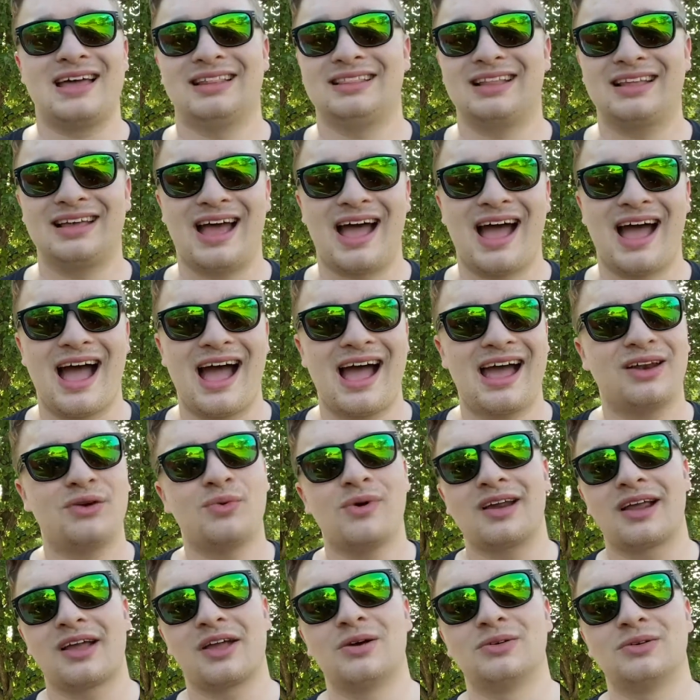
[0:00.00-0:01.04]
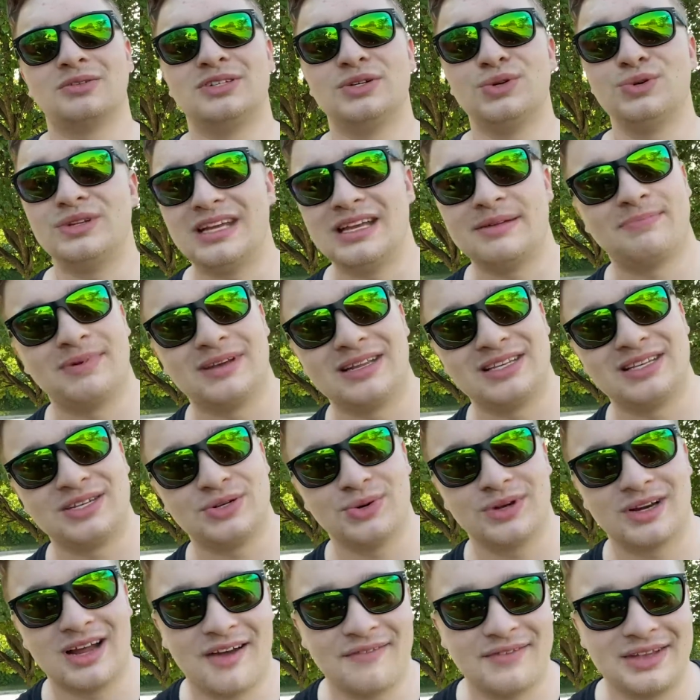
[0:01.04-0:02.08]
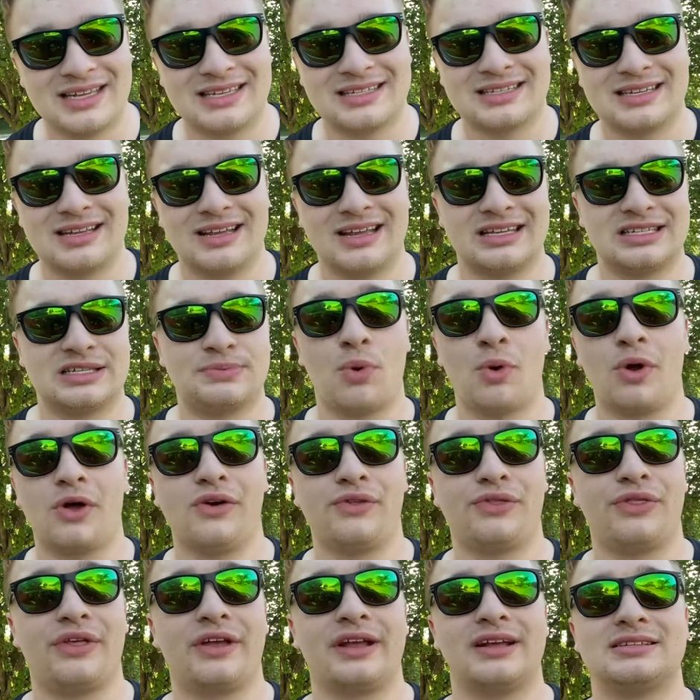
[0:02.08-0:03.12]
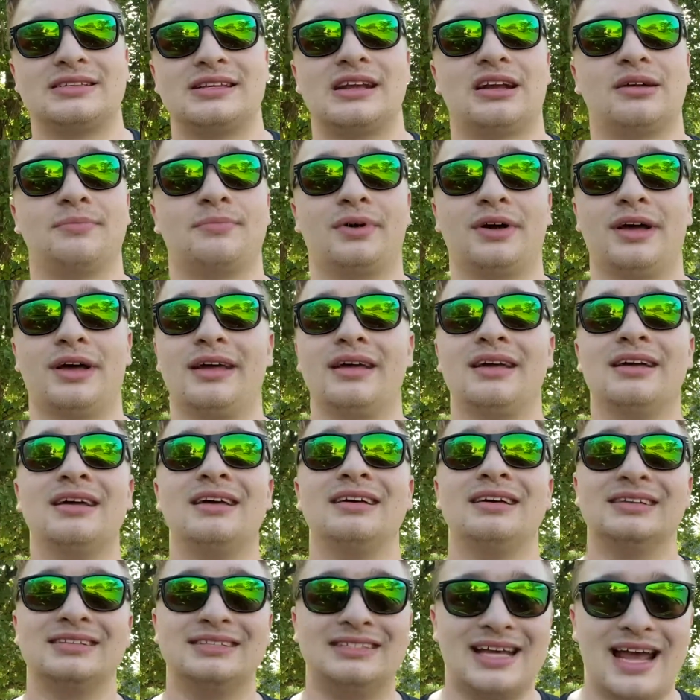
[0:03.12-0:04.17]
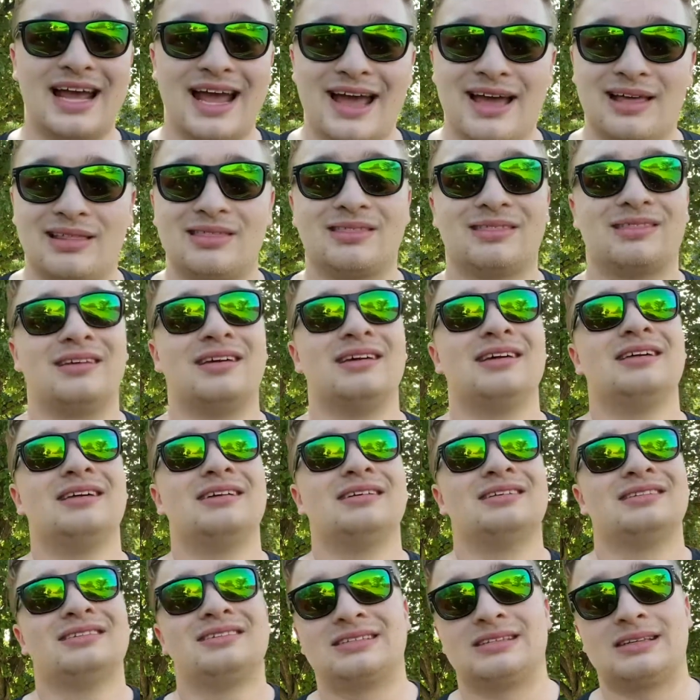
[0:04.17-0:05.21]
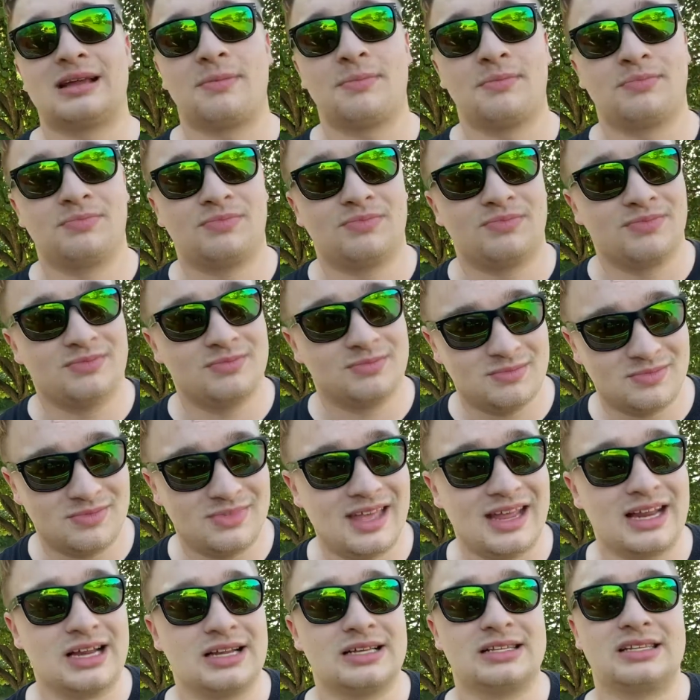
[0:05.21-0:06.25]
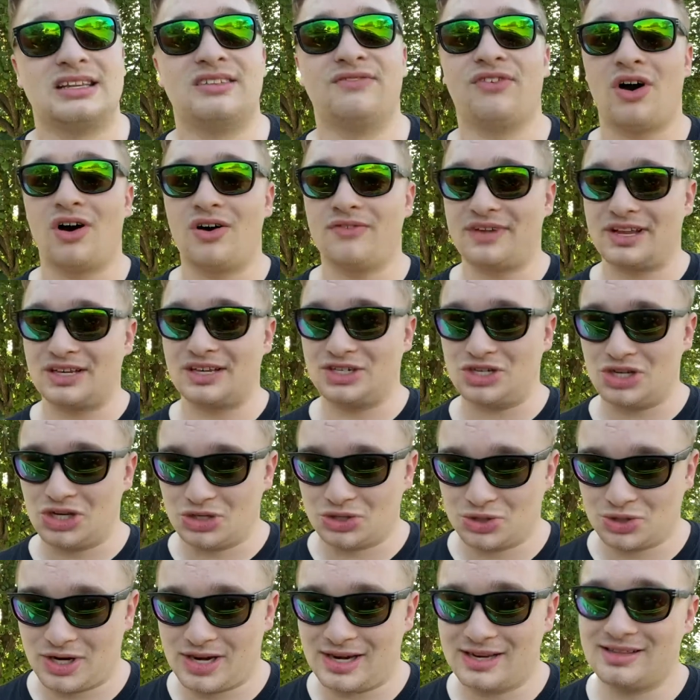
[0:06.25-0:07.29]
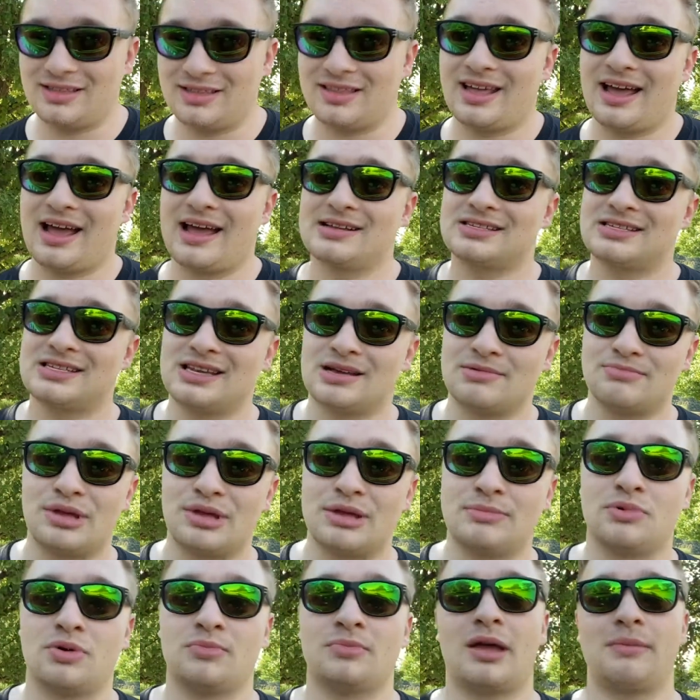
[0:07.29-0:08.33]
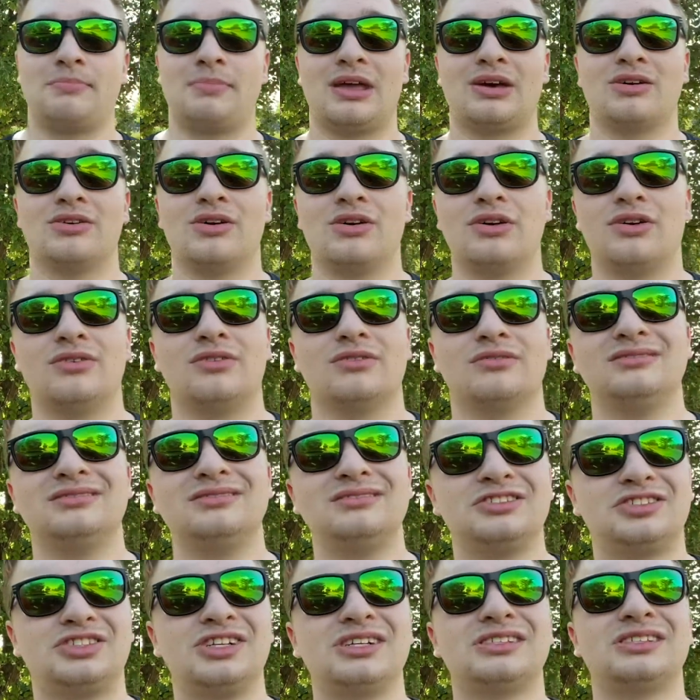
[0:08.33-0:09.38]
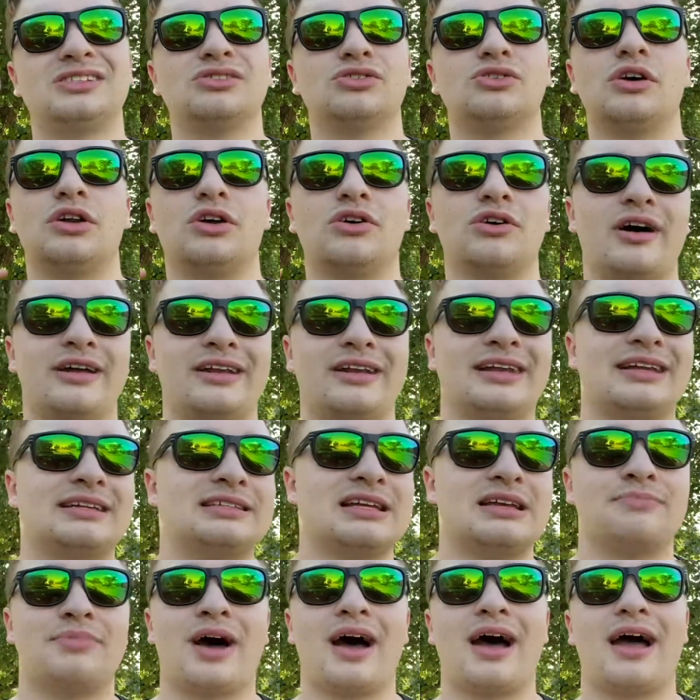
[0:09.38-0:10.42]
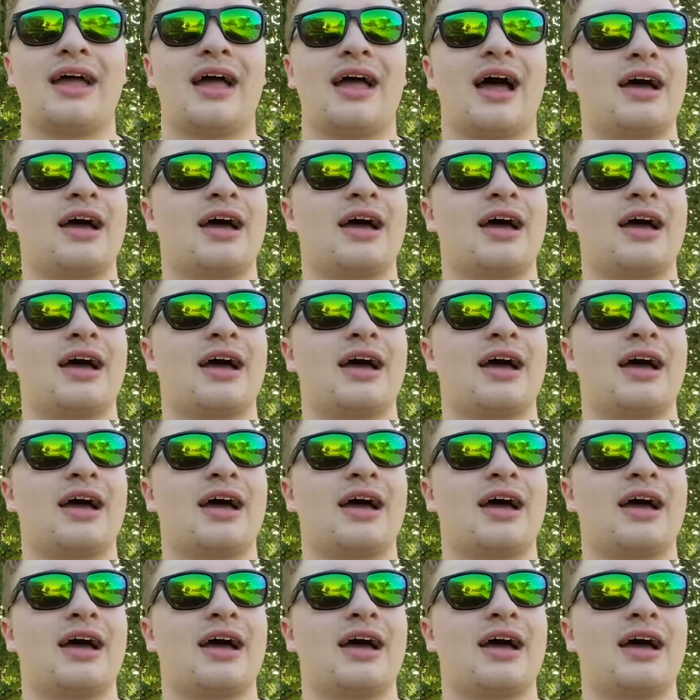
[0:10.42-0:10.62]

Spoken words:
I don't want to go too deep into it, obviously, and spoil things here, but death, some things involving children that some people might be just a little uneasy by.